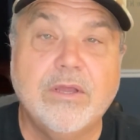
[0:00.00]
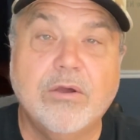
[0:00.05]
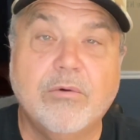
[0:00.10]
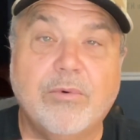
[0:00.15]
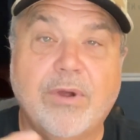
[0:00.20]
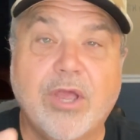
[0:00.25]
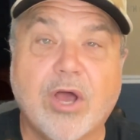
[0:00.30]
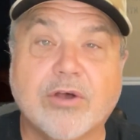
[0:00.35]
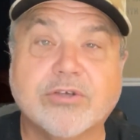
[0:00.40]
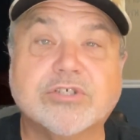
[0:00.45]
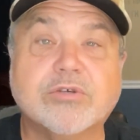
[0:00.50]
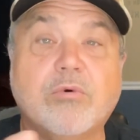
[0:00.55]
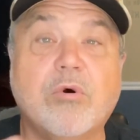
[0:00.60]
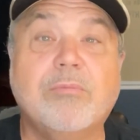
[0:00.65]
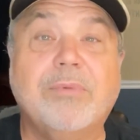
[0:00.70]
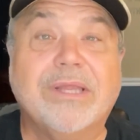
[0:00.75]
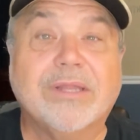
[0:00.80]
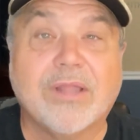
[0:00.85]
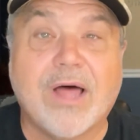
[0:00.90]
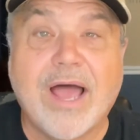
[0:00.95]
We also will
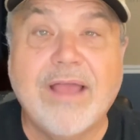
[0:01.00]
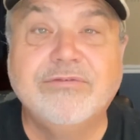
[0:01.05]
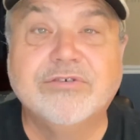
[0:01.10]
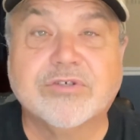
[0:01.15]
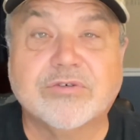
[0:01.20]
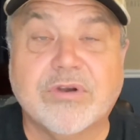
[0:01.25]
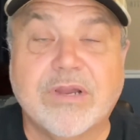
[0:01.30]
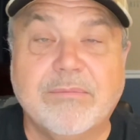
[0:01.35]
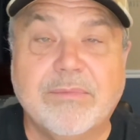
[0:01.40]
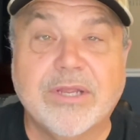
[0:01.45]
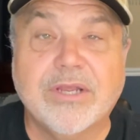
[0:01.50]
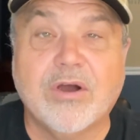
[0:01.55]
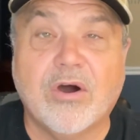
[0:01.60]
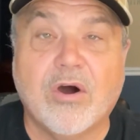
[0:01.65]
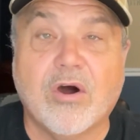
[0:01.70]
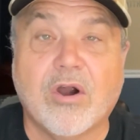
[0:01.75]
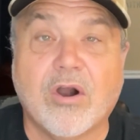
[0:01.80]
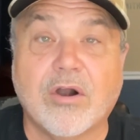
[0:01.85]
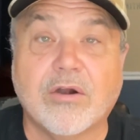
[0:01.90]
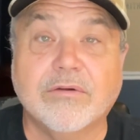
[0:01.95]
be live streaming
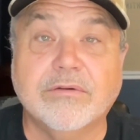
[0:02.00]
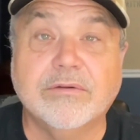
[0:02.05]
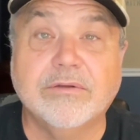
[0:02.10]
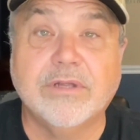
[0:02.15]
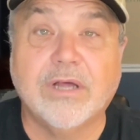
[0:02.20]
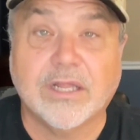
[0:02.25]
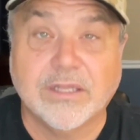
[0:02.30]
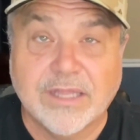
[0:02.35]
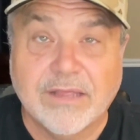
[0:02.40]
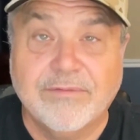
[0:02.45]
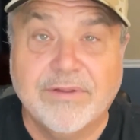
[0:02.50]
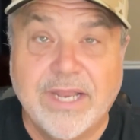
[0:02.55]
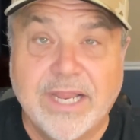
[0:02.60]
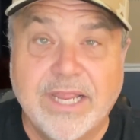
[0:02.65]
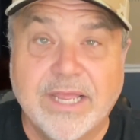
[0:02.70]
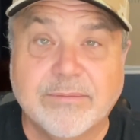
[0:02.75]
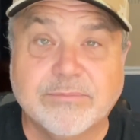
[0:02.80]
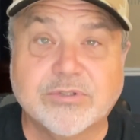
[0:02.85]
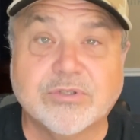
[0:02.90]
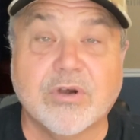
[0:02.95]
our 11
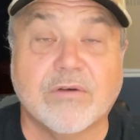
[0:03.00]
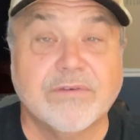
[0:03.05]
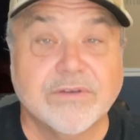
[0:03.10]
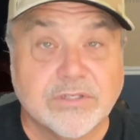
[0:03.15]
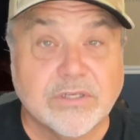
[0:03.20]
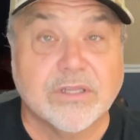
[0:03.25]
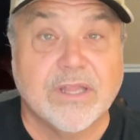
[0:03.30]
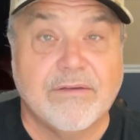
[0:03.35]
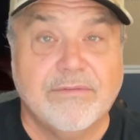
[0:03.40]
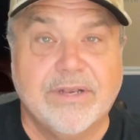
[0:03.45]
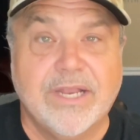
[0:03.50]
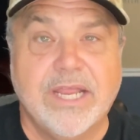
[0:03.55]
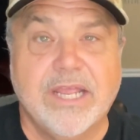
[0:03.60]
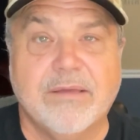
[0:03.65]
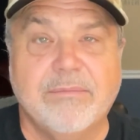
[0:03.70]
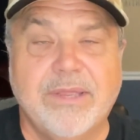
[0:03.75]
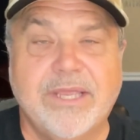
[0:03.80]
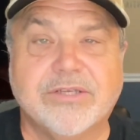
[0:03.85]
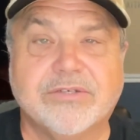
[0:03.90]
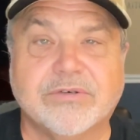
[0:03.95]
a.m. service, 11
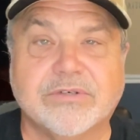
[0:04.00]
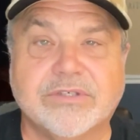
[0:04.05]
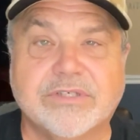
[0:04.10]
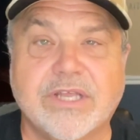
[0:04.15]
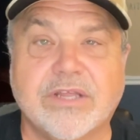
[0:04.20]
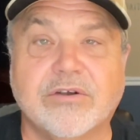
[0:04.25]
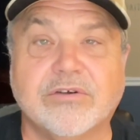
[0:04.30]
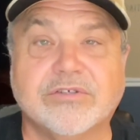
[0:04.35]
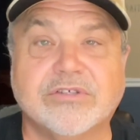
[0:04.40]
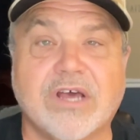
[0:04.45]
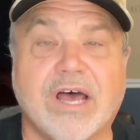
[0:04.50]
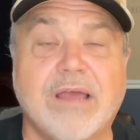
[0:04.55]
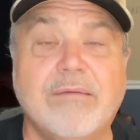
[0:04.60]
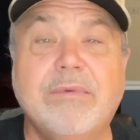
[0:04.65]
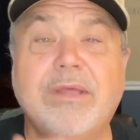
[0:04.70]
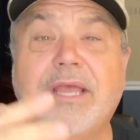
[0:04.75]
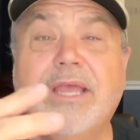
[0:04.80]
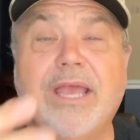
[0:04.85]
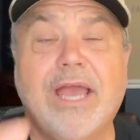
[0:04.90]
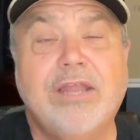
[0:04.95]
a.m. Eastern Standard Time,
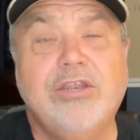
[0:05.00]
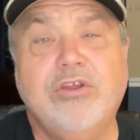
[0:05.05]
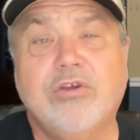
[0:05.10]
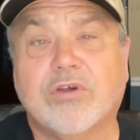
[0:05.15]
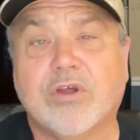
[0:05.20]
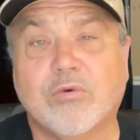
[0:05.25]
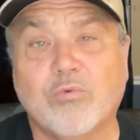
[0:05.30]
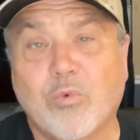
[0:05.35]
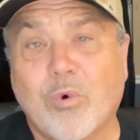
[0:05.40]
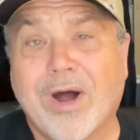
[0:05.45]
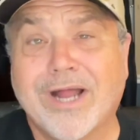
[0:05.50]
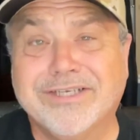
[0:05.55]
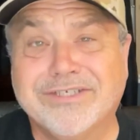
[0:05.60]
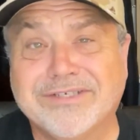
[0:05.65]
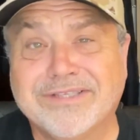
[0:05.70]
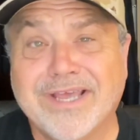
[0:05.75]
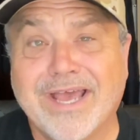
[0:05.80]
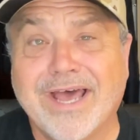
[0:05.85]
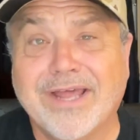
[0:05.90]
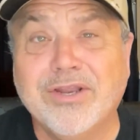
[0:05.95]
and you can watch
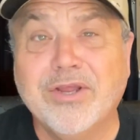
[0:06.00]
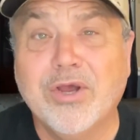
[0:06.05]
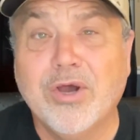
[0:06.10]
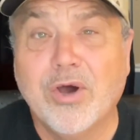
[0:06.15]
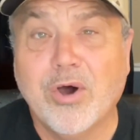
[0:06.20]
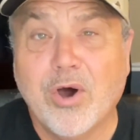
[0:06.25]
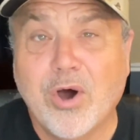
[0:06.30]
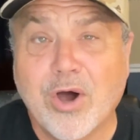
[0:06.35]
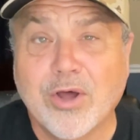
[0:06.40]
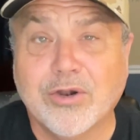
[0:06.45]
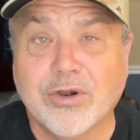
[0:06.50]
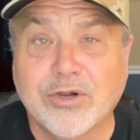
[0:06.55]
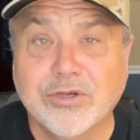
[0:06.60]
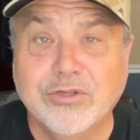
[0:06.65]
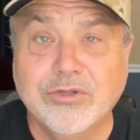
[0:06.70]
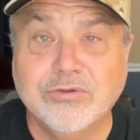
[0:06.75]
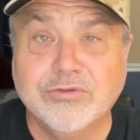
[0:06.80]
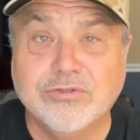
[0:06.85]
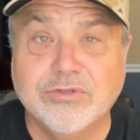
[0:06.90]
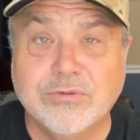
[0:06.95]
that on our
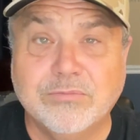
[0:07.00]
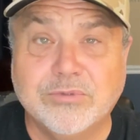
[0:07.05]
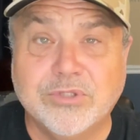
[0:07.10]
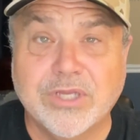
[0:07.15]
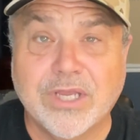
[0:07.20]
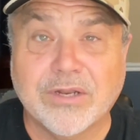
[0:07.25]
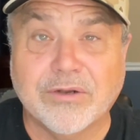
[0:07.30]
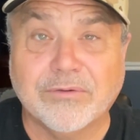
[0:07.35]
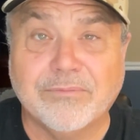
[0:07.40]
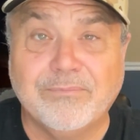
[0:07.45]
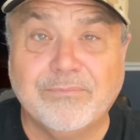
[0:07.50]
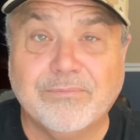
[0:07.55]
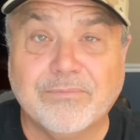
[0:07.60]
YouTube channel.